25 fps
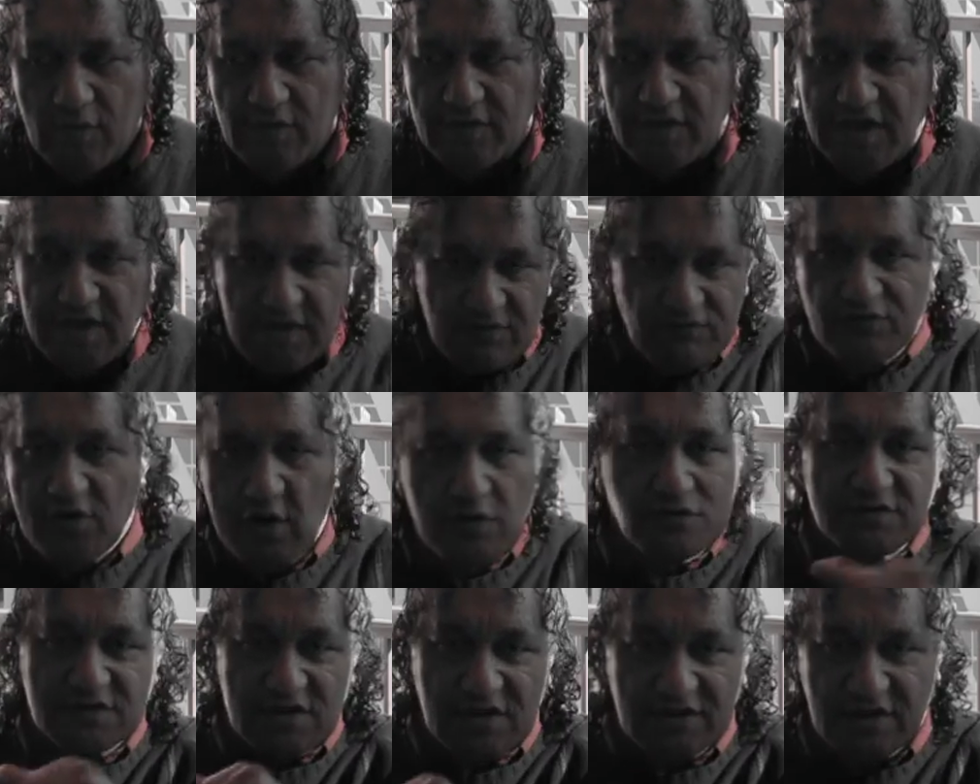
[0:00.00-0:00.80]
He
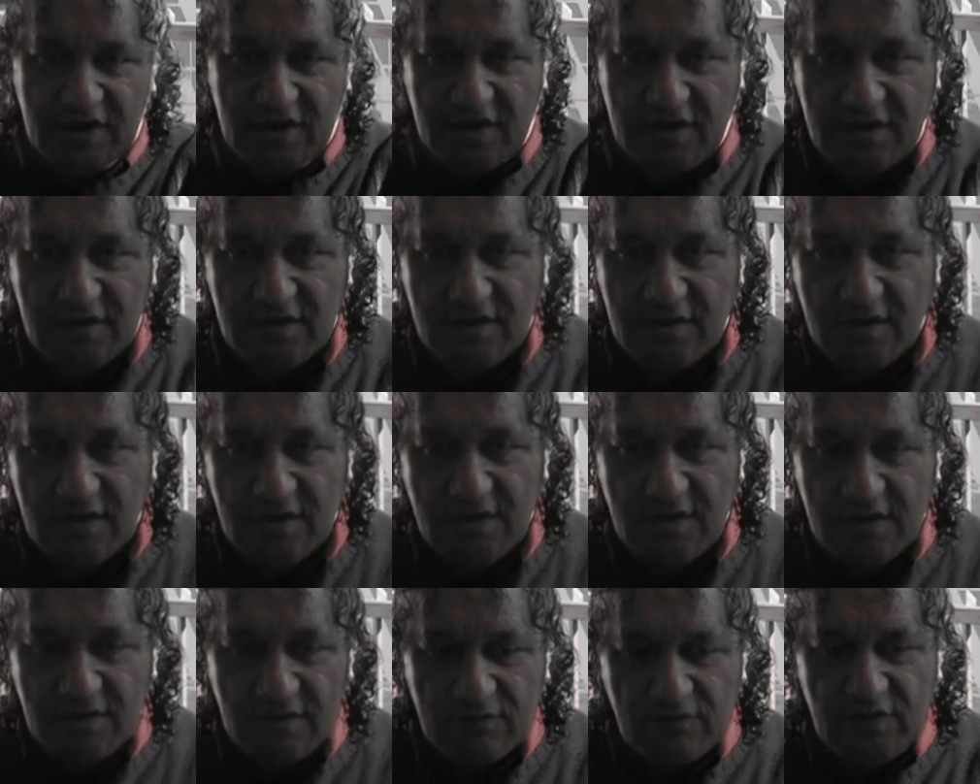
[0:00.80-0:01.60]
wrote the thing
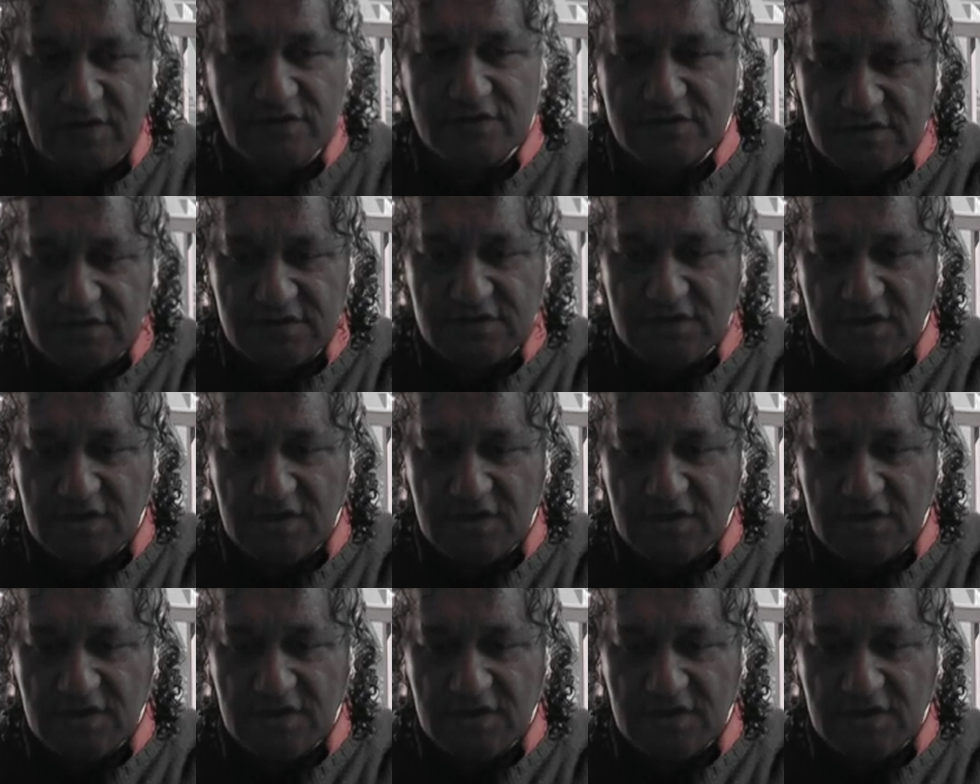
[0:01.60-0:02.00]
with